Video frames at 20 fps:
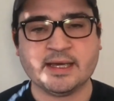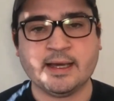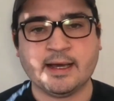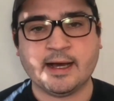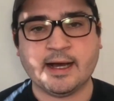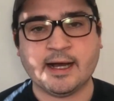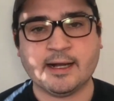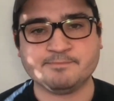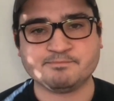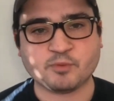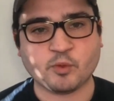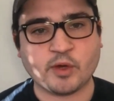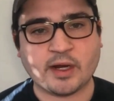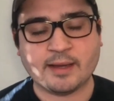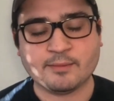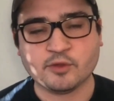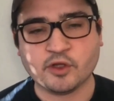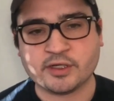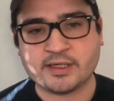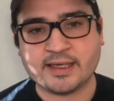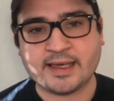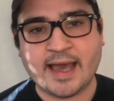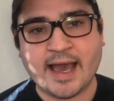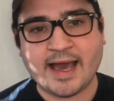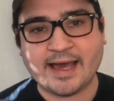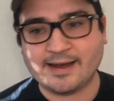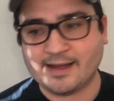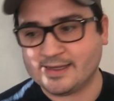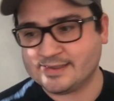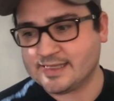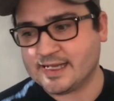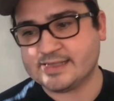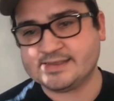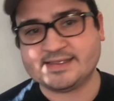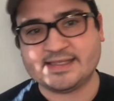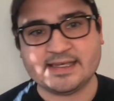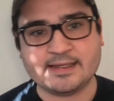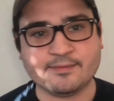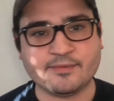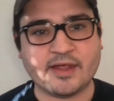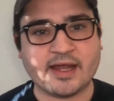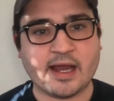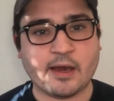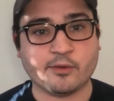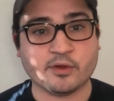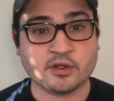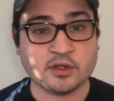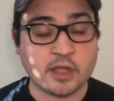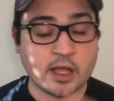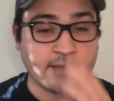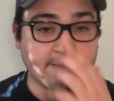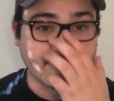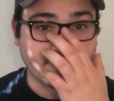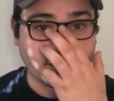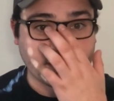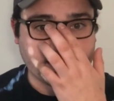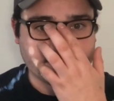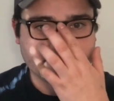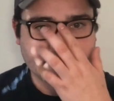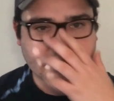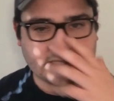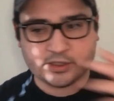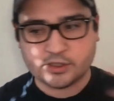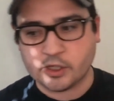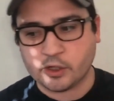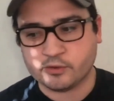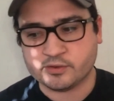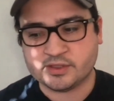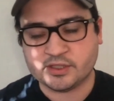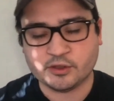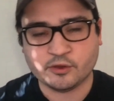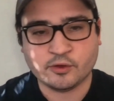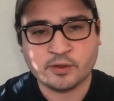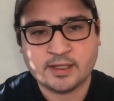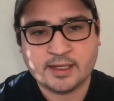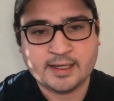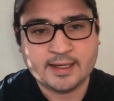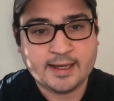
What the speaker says: When I'm looking at a team that I would love for him to go to,